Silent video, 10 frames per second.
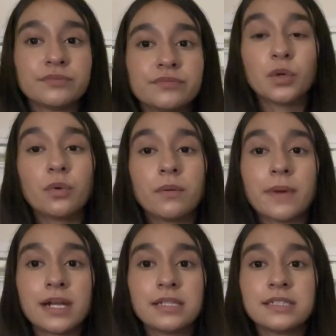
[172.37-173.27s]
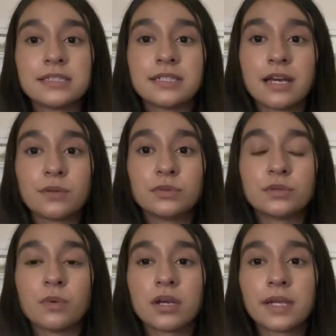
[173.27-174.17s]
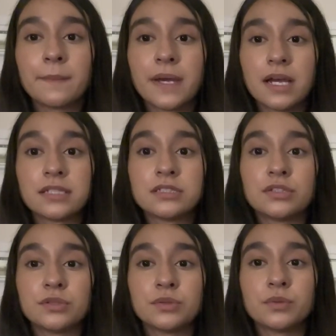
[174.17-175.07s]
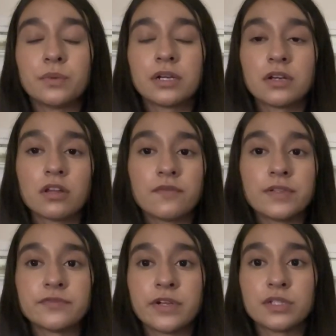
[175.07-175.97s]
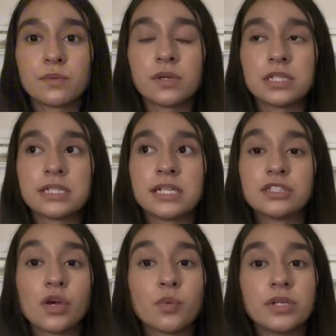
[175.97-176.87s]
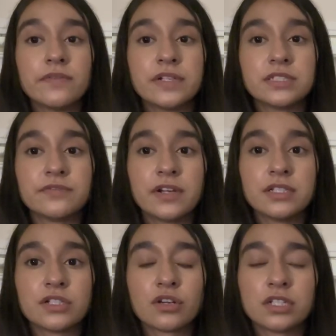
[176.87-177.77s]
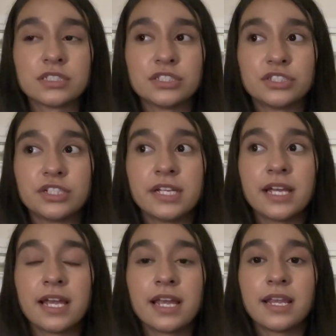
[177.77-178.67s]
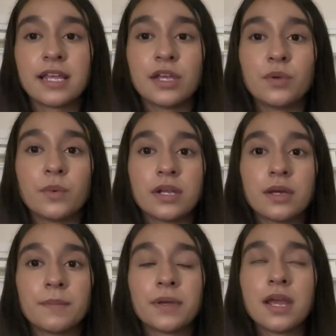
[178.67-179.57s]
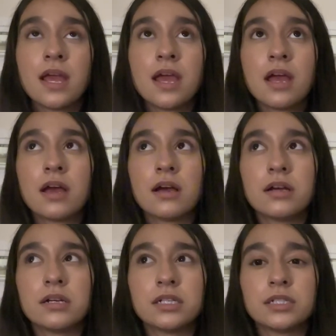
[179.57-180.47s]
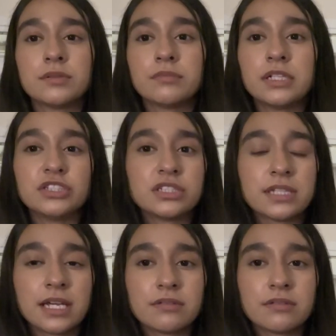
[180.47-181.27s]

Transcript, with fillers: So while Madeleine's dad was walking back to where all of his friends was, he saw one of his friends across the street and he went up um, and just like